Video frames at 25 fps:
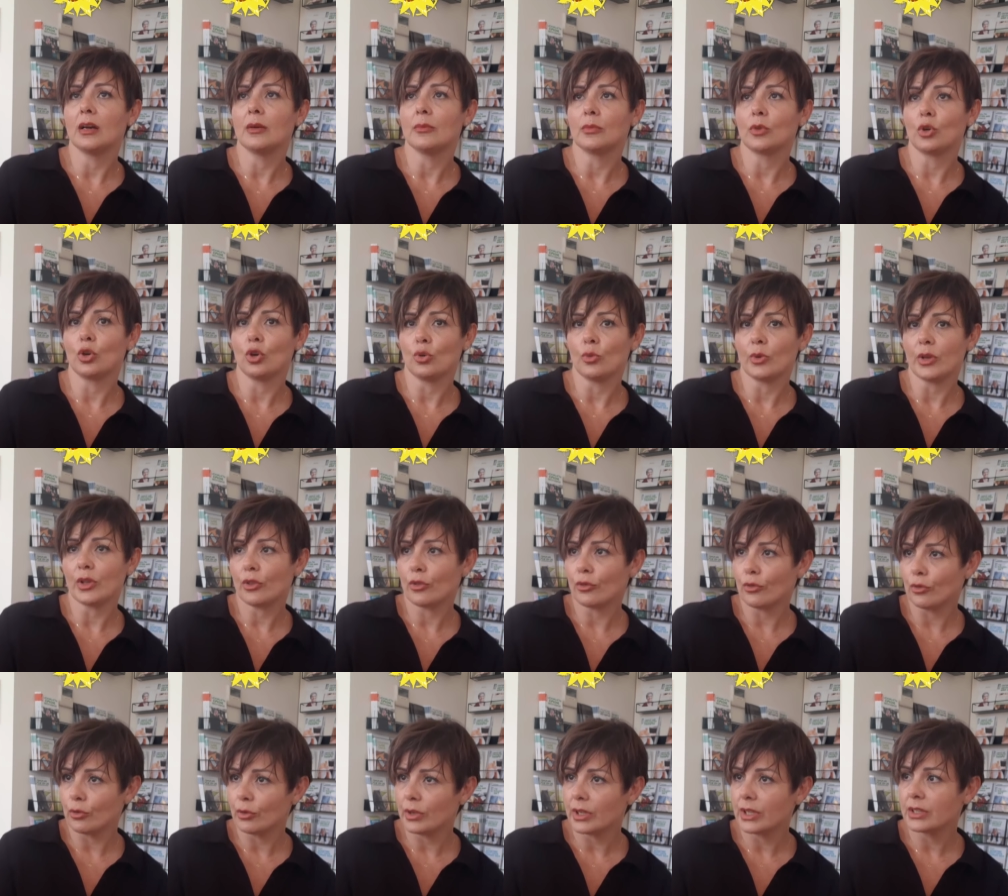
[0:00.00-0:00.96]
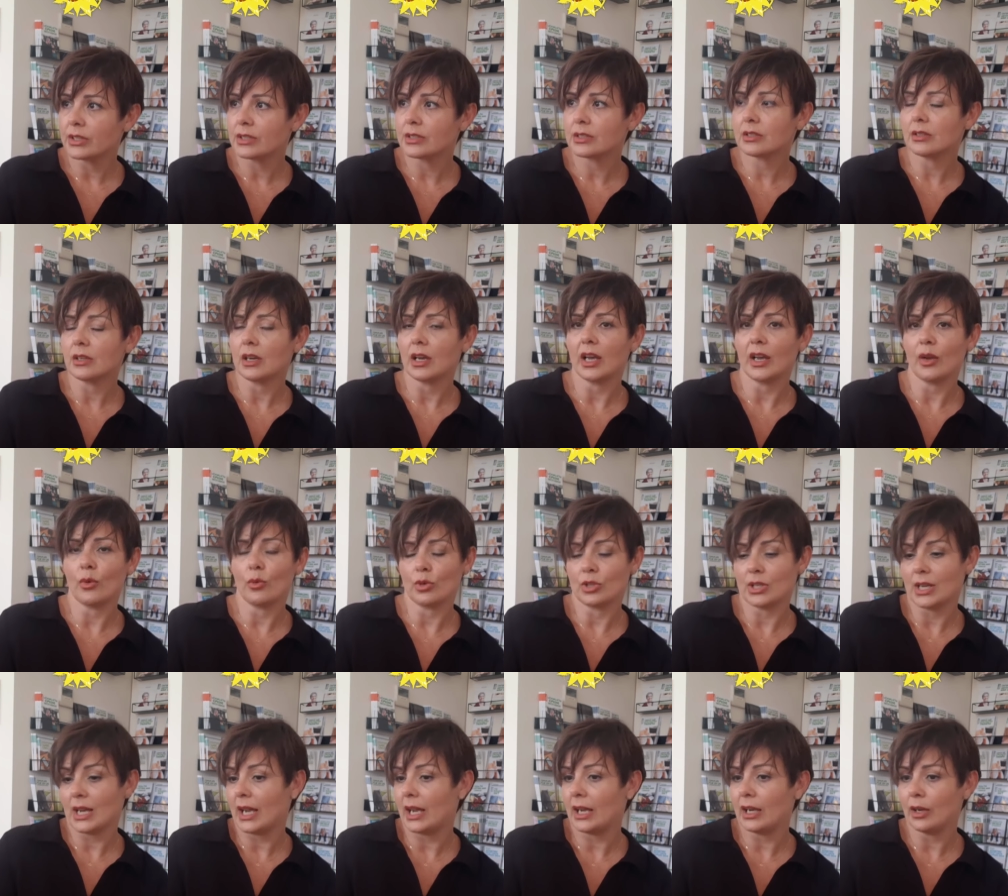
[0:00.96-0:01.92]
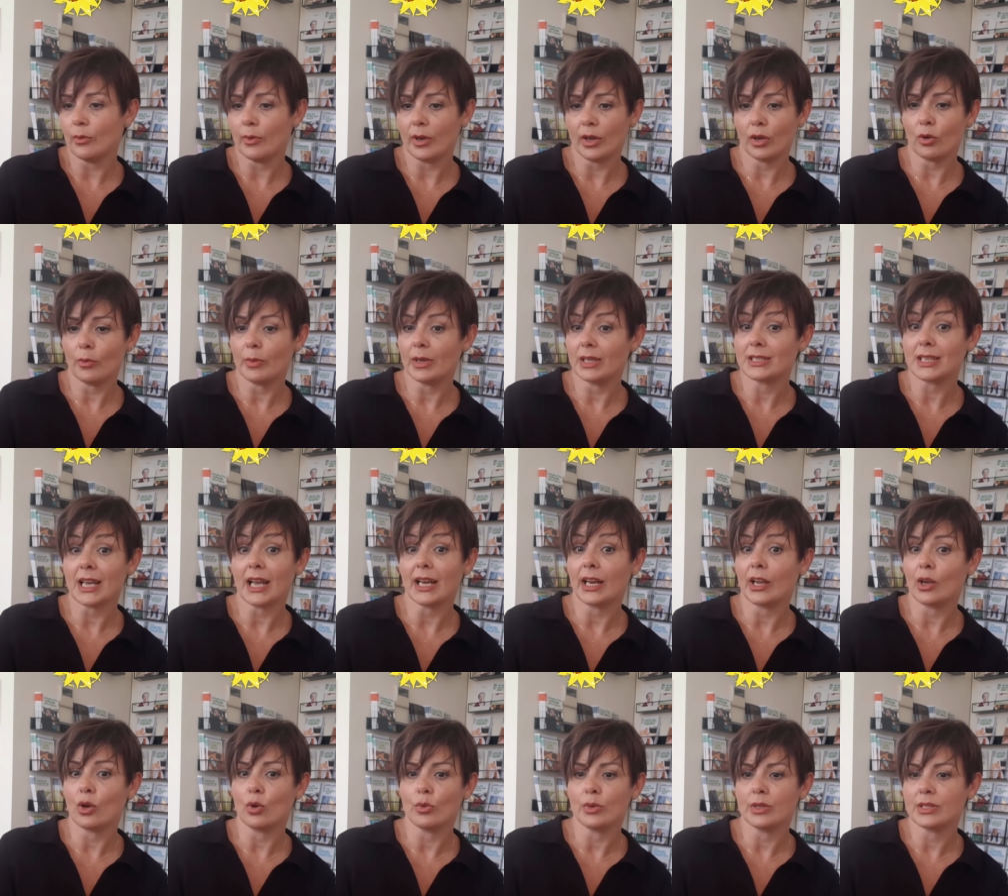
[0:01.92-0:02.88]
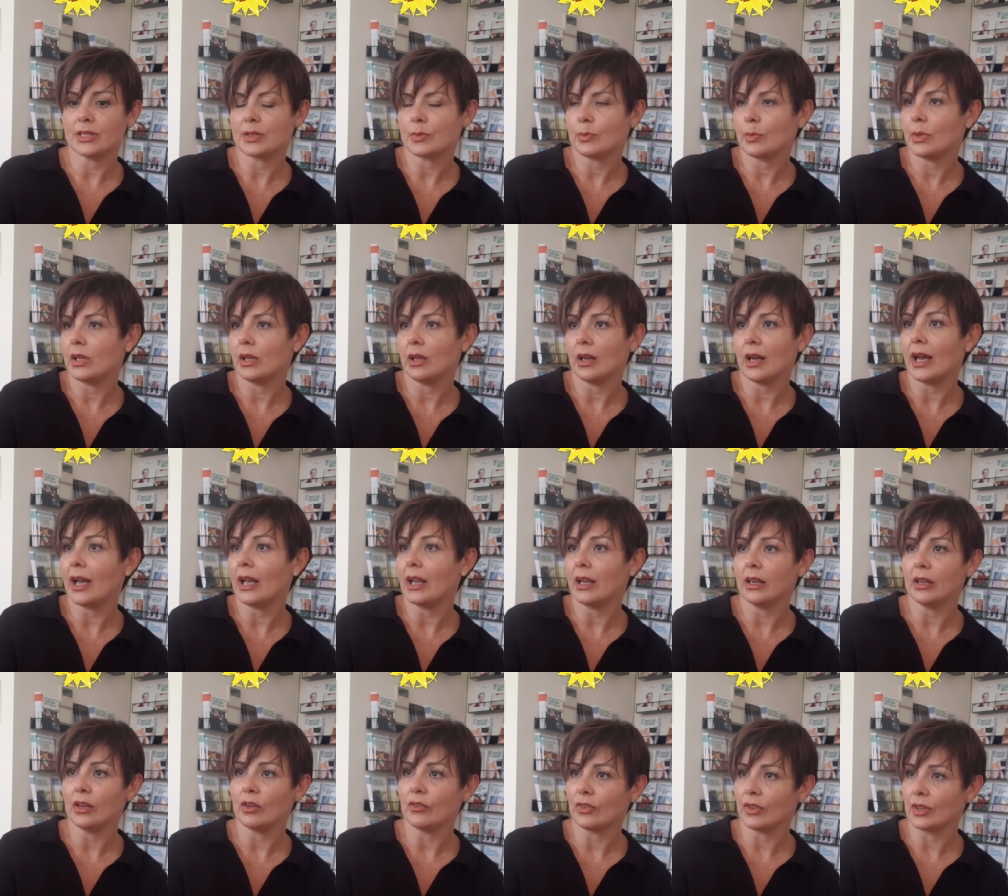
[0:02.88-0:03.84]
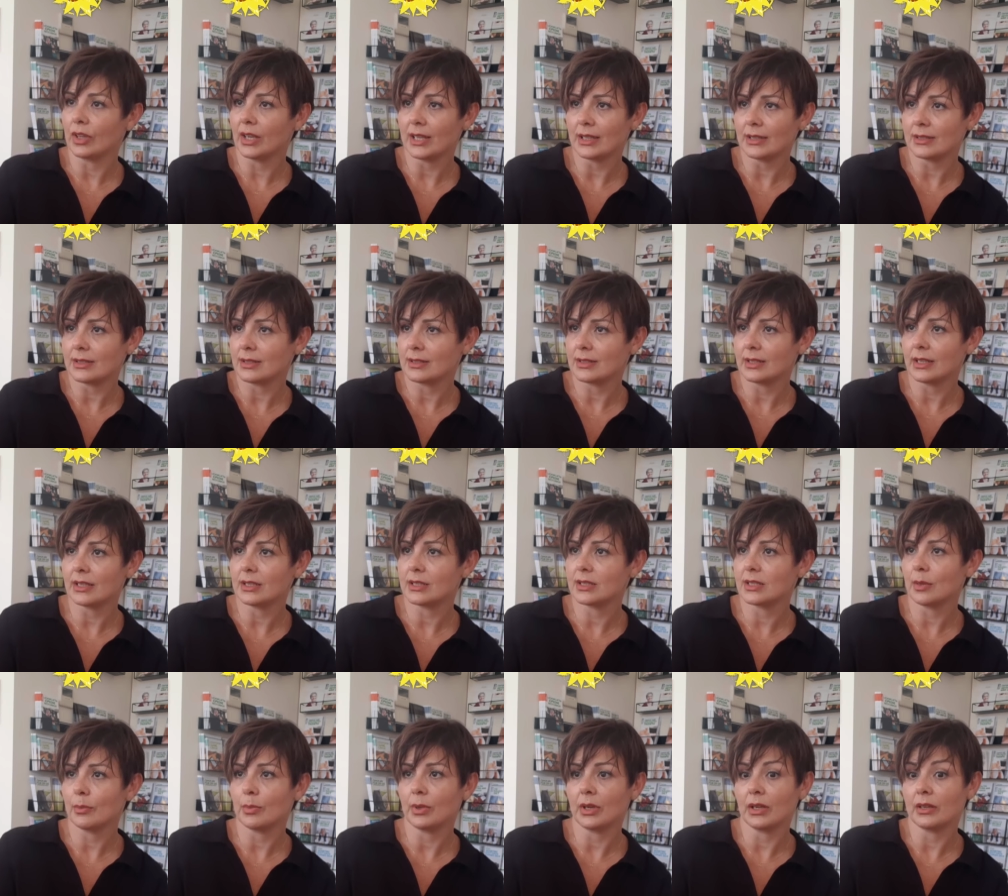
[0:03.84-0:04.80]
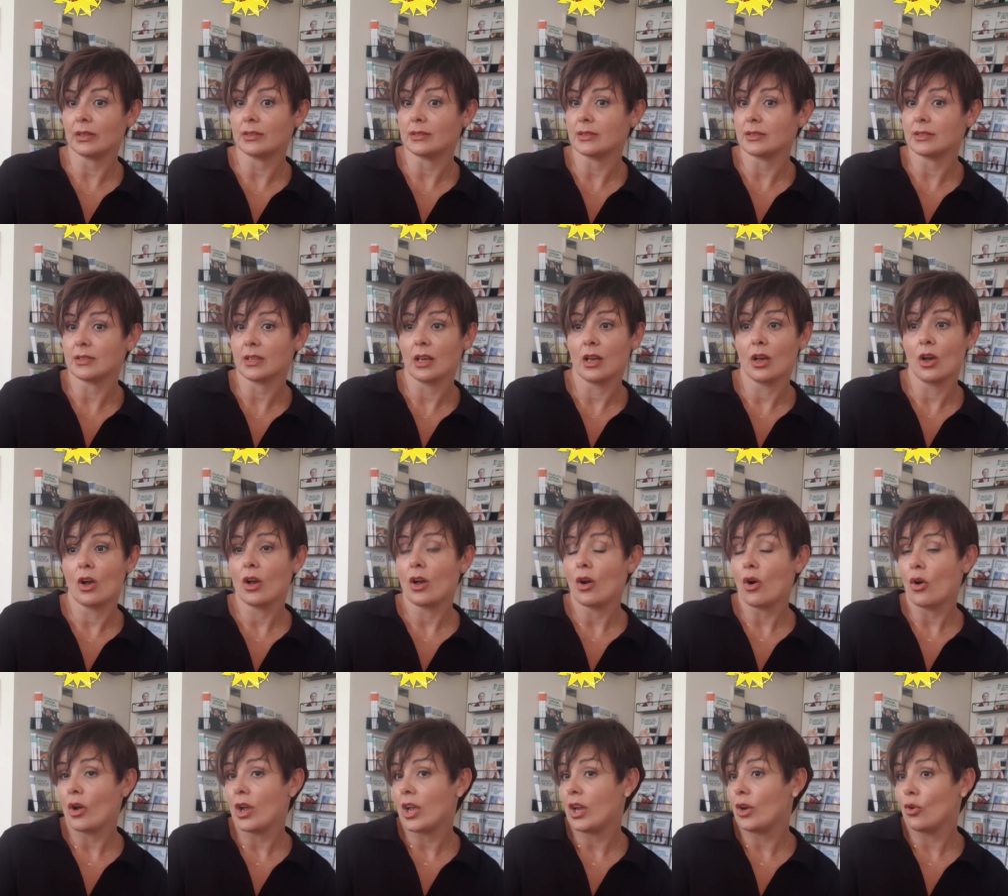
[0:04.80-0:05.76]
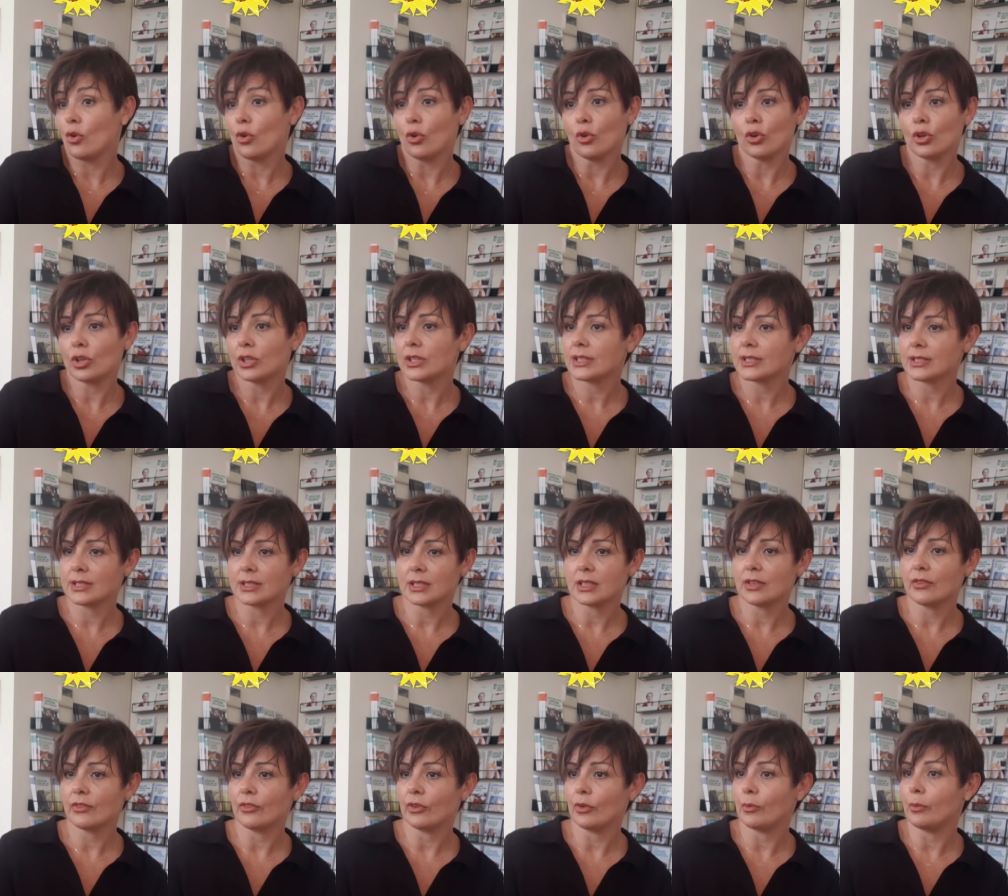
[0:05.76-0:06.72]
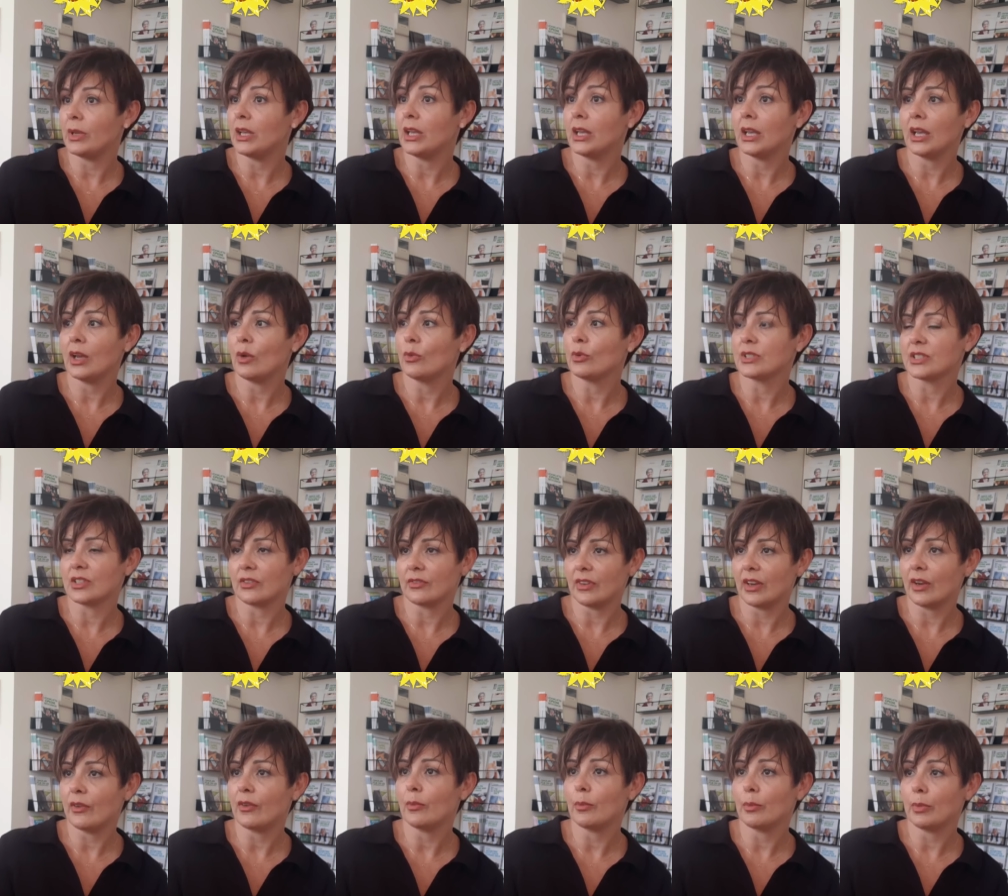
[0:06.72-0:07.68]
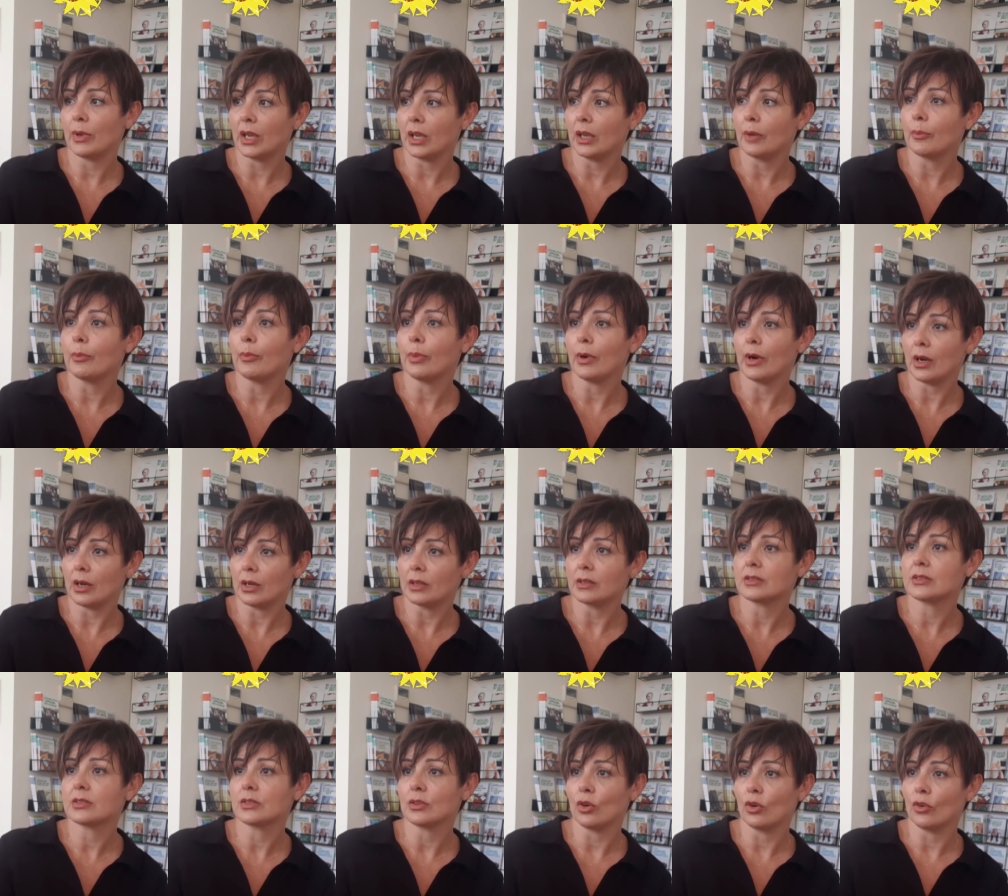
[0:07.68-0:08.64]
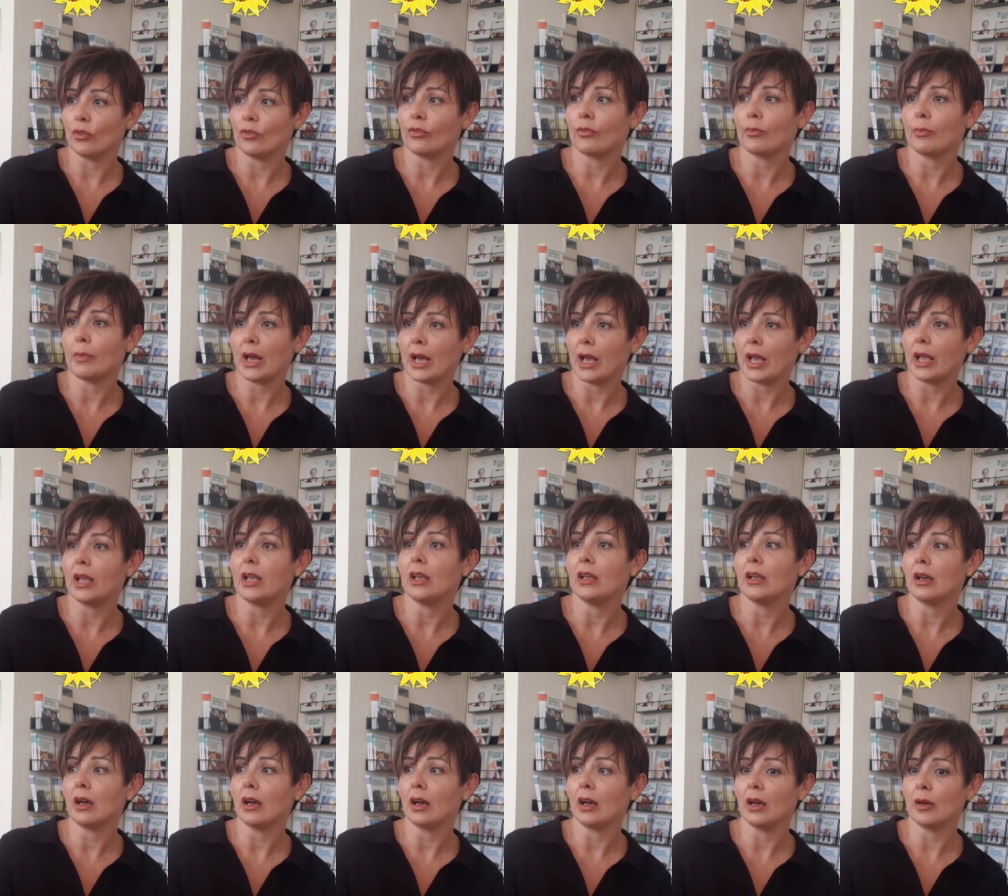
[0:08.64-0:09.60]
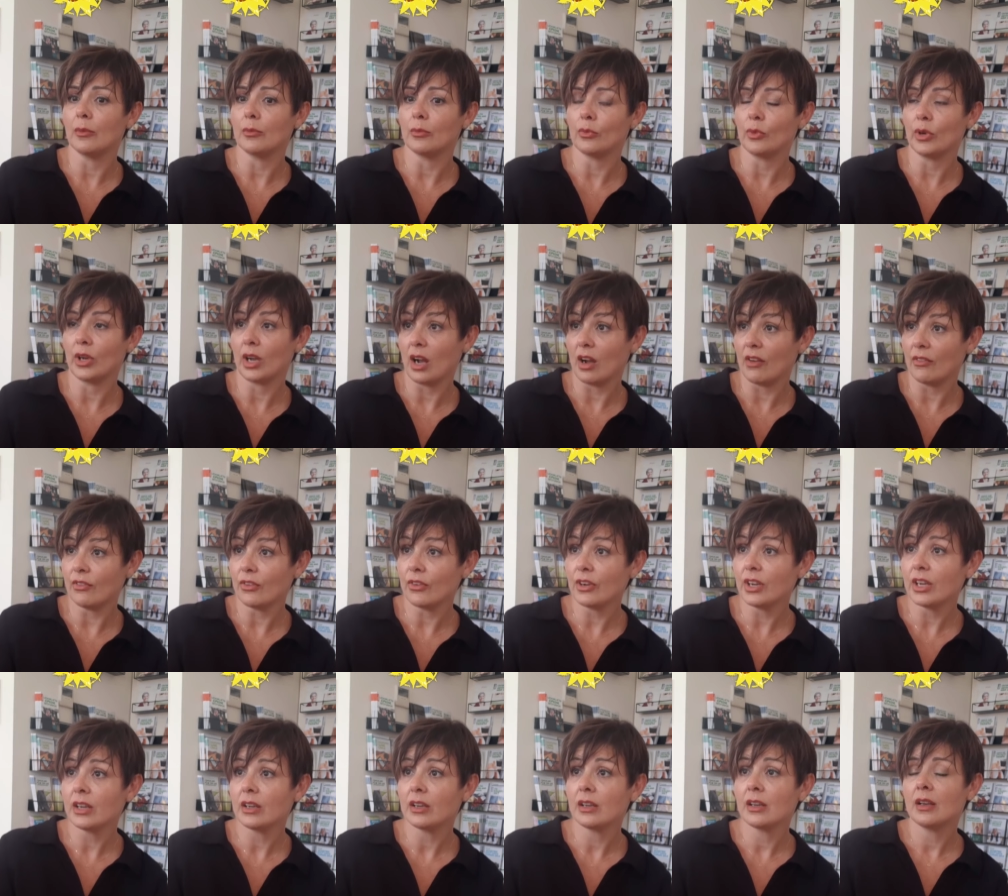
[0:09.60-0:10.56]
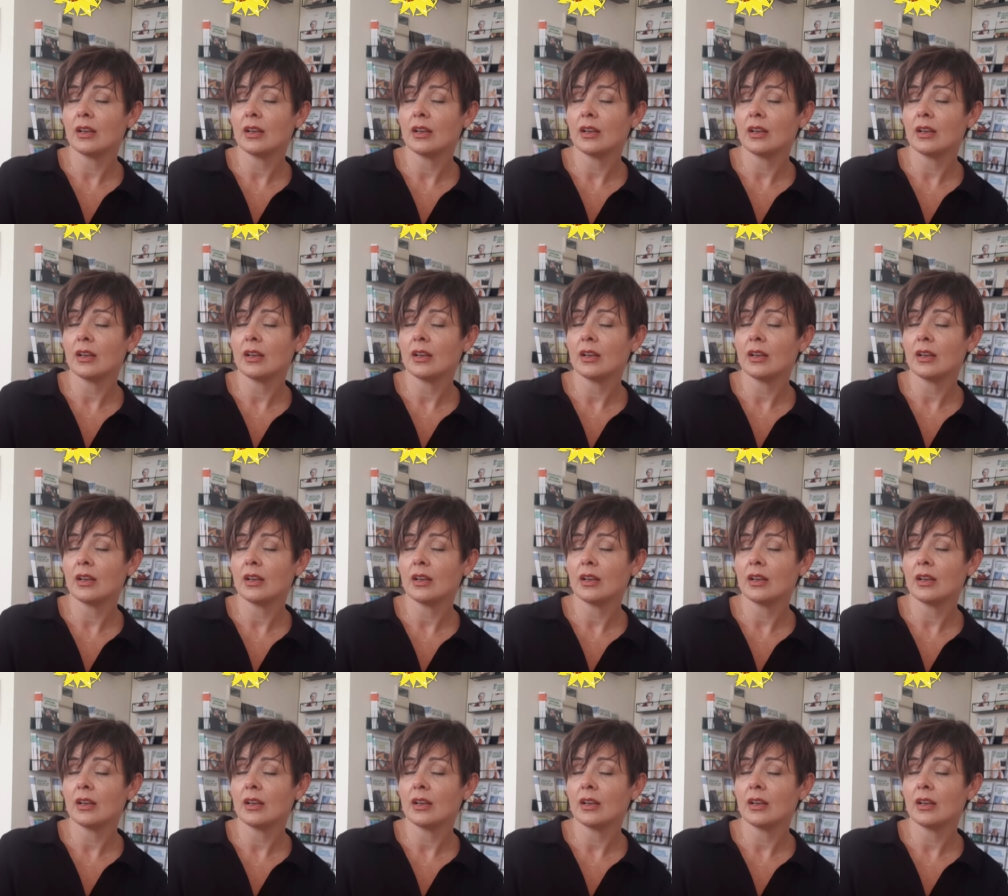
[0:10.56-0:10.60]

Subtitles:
going through it, I would highly recommend. And I always speak highly of the cancer centre because, in all honesty, for me, it was a very big part of my recovery.